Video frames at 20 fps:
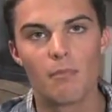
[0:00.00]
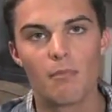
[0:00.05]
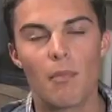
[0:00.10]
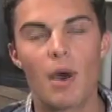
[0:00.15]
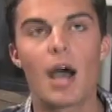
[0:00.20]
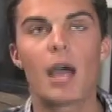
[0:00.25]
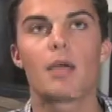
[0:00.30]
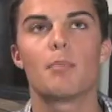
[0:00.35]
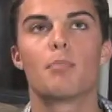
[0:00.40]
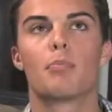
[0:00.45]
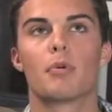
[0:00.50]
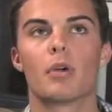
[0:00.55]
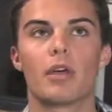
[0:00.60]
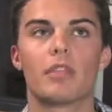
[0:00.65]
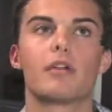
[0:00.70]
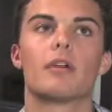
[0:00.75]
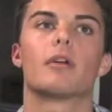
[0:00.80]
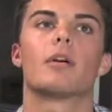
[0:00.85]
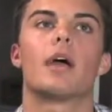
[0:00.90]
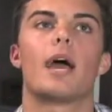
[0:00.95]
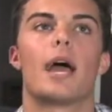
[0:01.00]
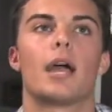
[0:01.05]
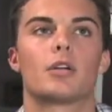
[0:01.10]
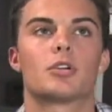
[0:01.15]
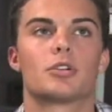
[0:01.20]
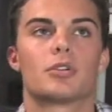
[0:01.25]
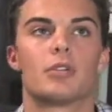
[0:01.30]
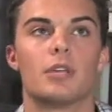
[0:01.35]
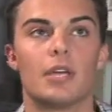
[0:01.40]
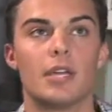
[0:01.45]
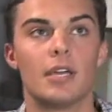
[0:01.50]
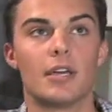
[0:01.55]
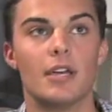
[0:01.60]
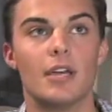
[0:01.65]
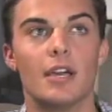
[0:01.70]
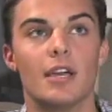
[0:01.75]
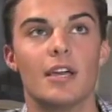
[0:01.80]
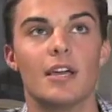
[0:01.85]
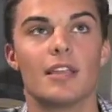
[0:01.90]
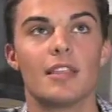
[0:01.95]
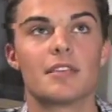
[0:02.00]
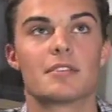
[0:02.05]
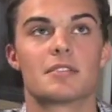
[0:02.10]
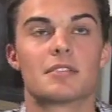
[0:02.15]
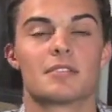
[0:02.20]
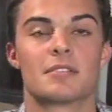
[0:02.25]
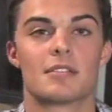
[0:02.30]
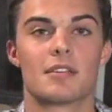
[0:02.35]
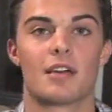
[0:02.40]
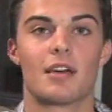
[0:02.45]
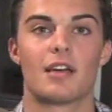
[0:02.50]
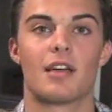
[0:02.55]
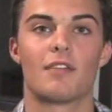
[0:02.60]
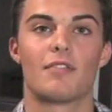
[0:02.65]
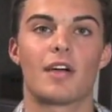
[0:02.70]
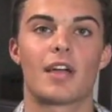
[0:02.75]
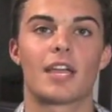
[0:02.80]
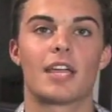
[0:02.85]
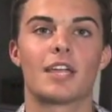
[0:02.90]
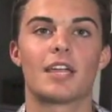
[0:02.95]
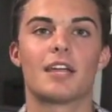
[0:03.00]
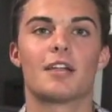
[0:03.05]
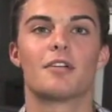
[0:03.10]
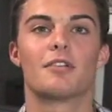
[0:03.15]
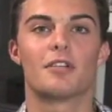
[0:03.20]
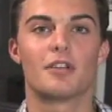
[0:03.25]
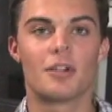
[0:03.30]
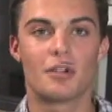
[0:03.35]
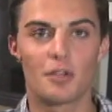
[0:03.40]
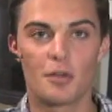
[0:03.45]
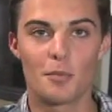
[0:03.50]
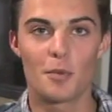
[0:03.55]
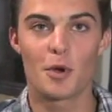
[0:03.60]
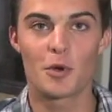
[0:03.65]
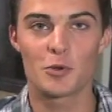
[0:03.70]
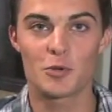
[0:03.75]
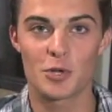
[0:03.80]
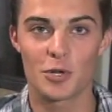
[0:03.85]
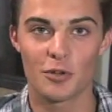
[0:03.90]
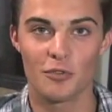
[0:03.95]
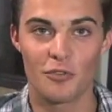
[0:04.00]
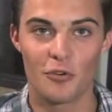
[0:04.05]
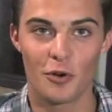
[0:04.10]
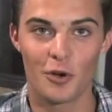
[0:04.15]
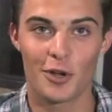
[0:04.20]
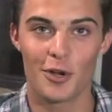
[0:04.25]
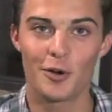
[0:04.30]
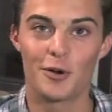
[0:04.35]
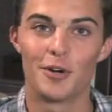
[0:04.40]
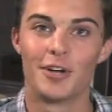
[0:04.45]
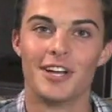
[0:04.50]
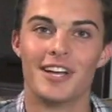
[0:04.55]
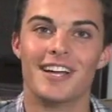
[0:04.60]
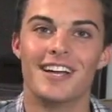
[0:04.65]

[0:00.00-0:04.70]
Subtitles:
My brother, actually, this is, if I can get a little emotional for you,